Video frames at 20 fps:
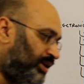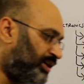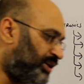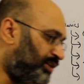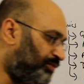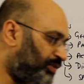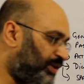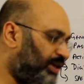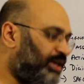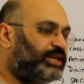
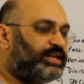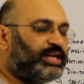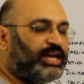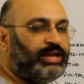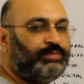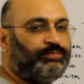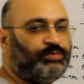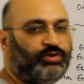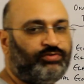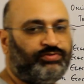different
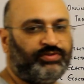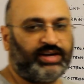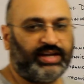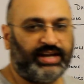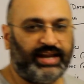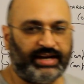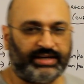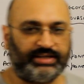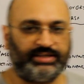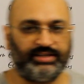type of
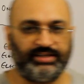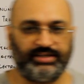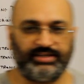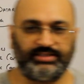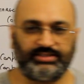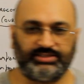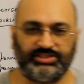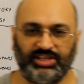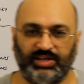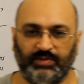
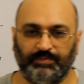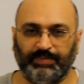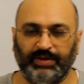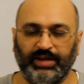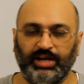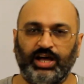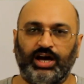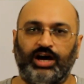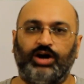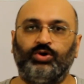connectors, their
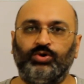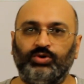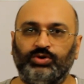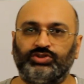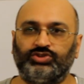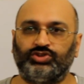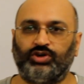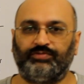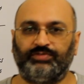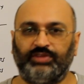
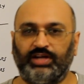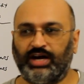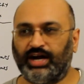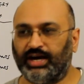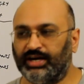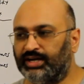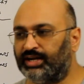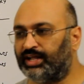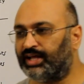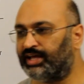pinouts of the
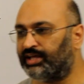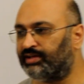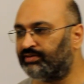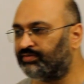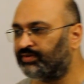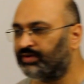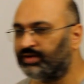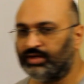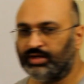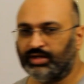hard
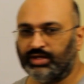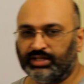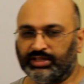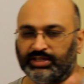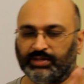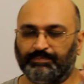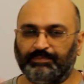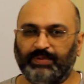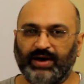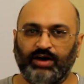drive,
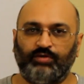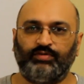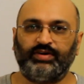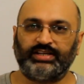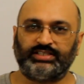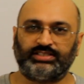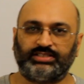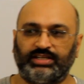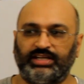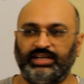the
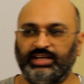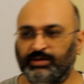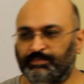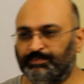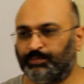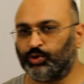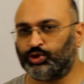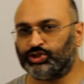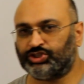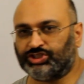power
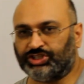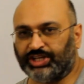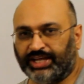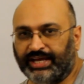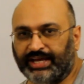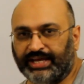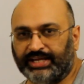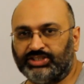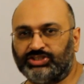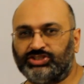input
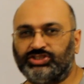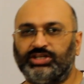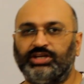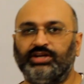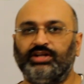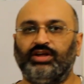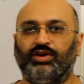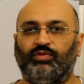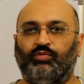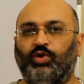stage,
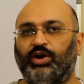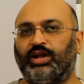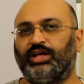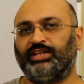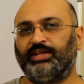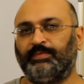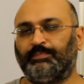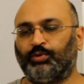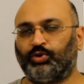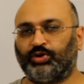what
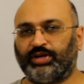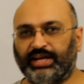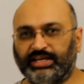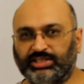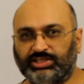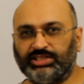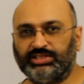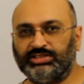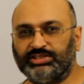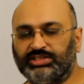are the
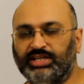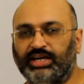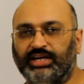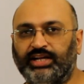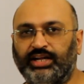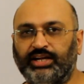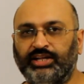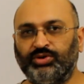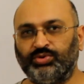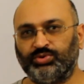protections that
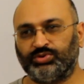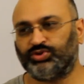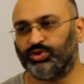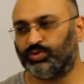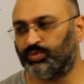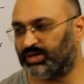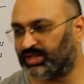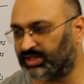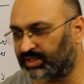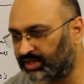are used
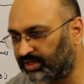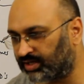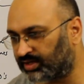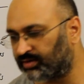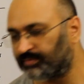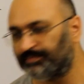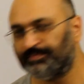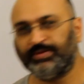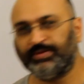over there,